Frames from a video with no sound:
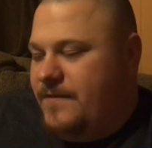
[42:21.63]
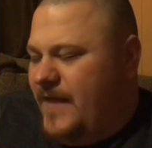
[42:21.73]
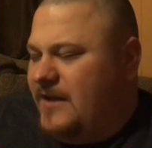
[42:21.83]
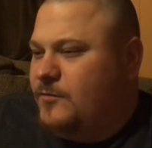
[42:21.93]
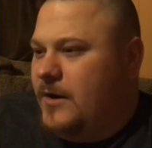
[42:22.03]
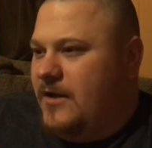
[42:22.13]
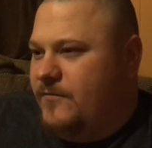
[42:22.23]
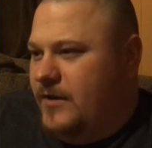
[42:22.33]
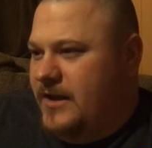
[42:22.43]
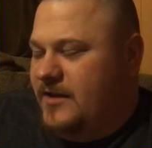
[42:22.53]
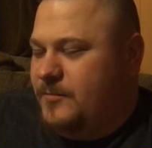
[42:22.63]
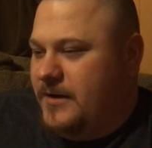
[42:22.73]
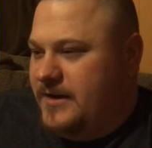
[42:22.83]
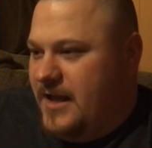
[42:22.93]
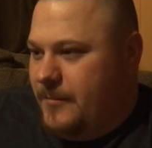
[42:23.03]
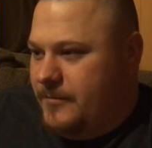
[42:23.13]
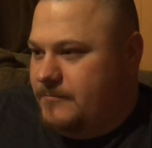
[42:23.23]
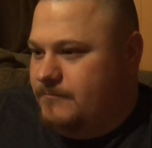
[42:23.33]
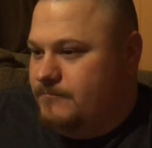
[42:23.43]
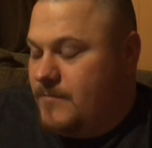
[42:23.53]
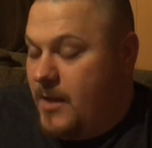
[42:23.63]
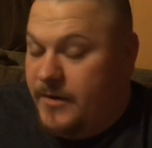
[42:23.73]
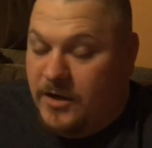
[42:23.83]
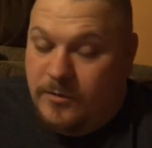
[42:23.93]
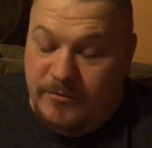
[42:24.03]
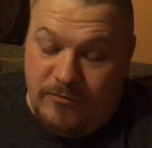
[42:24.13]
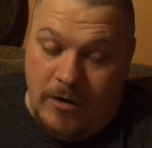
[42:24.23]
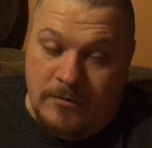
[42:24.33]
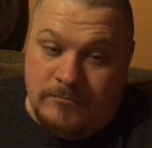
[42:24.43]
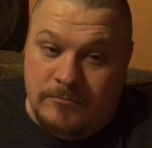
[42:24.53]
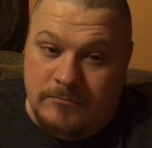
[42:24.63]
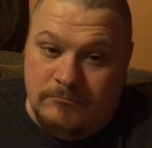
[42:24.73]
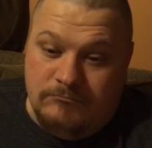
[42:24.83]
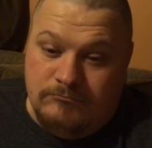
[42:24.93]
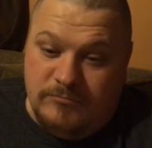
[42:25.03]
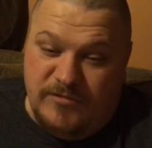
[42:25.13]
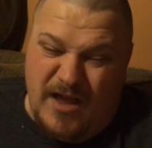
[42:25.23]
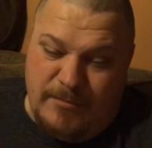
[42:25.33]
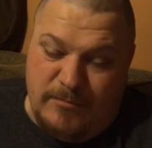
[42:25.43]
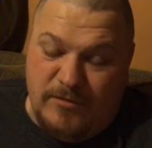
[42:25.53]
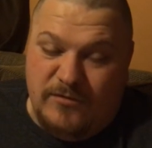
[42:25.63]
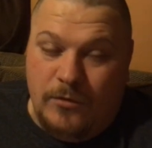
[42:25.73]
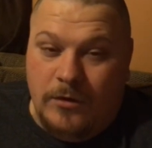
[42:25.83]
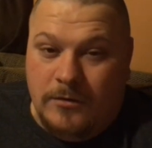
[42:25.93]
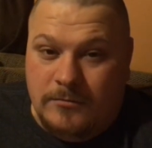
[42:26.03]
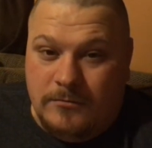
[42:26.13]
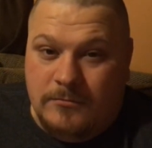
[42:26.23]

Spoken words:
That's what I fully expect to happen. I mean, I could be wrong. It's happened before.